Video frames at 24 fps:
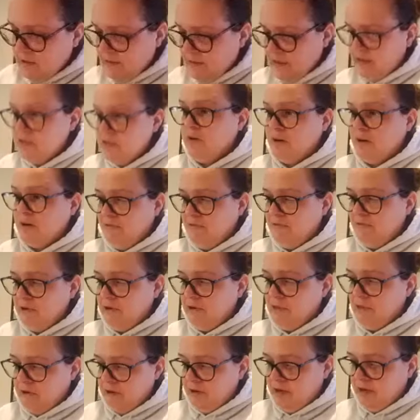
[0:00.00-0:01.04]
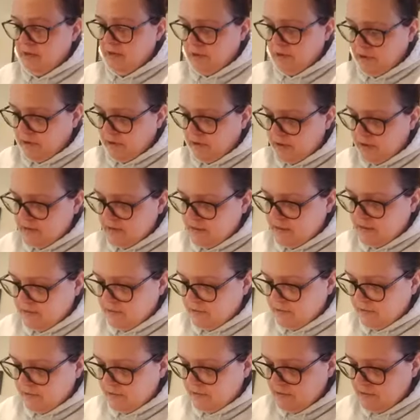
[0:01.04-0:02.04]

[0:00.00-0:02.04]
24 to 31, Crystal.